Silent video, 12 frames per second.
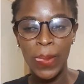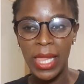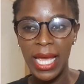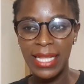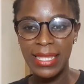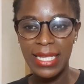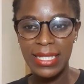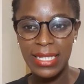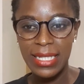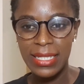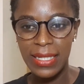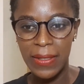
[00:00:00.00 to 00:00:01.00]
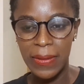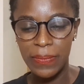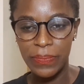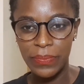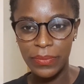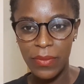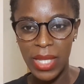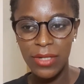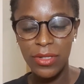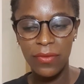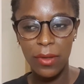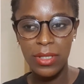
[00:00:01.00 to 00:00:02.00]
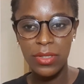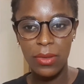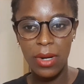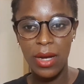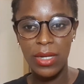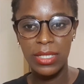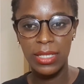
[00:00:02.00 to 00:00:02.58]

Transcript: And this is, it revolves around